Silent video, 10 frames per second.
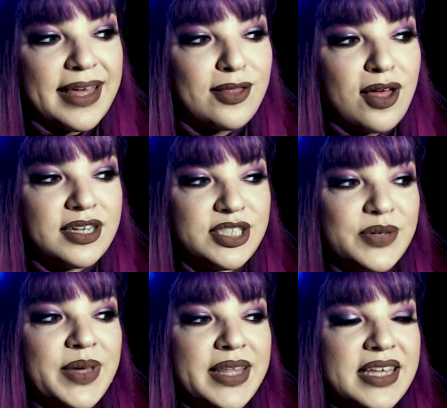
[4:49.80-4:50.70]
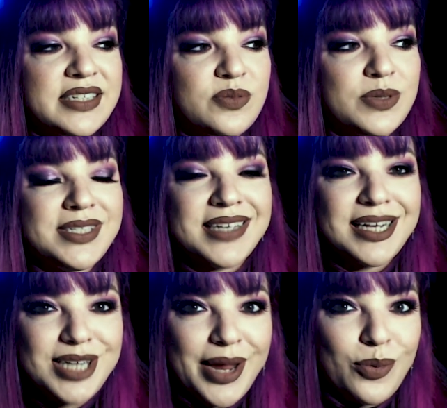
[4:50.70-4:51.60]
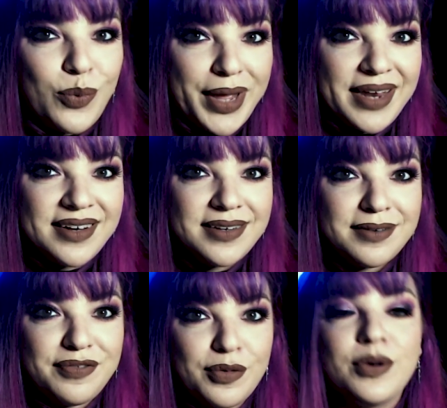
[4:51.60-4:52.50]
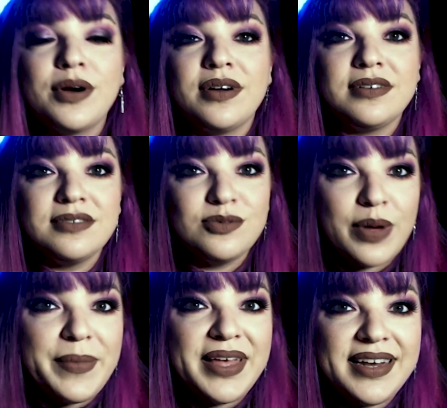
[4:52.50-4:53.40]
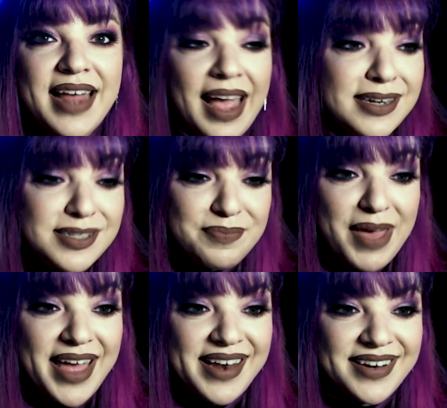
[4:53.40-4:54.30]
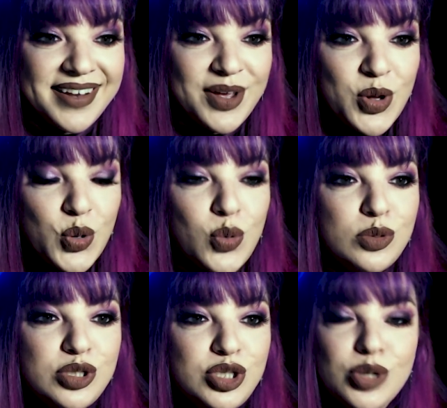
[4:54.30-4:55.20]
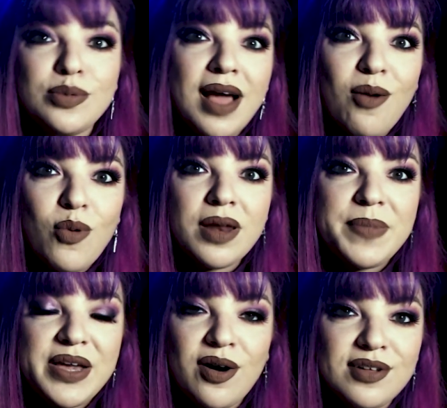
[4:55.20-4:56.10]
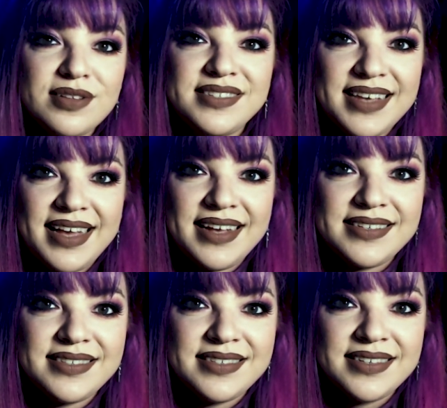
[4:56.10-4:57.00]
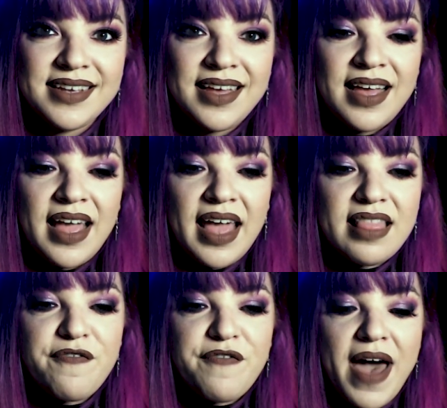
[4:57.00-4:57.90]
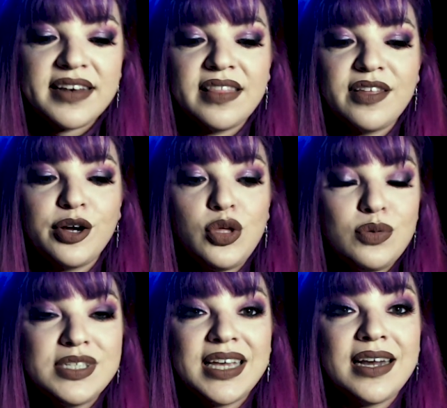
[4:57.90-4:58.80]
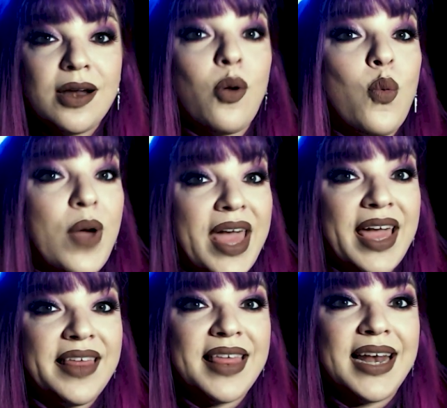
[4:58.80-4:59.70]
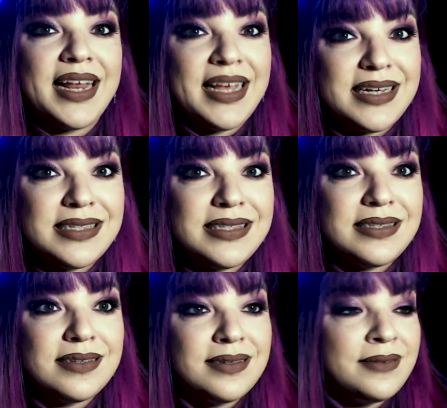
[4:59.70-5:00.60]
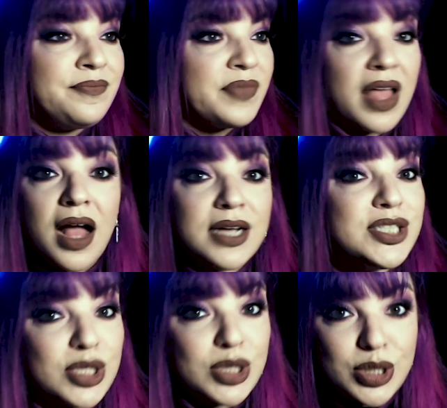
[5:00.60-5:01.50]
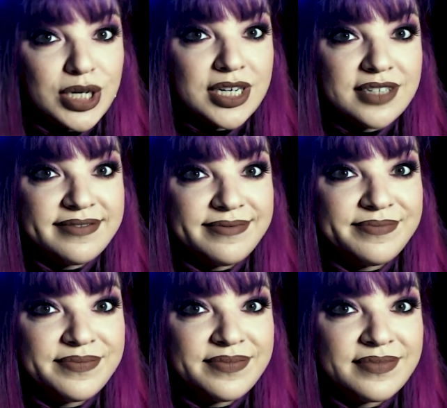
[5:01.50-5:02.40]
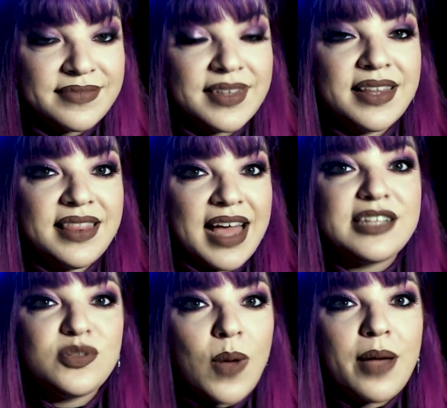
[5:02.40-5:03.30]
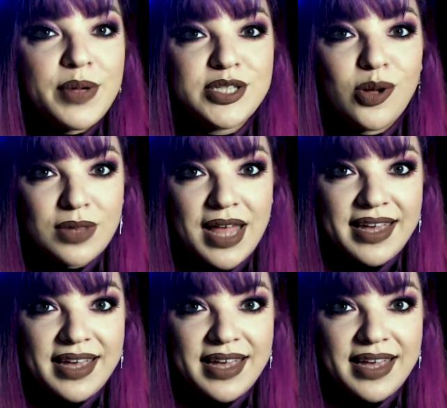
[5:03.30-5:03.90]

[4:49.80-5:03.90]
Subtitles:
Elon doing this was such a win for women and men who do not want to be called cis. And the fact that they're using it in a way that is a slur, That's why we don't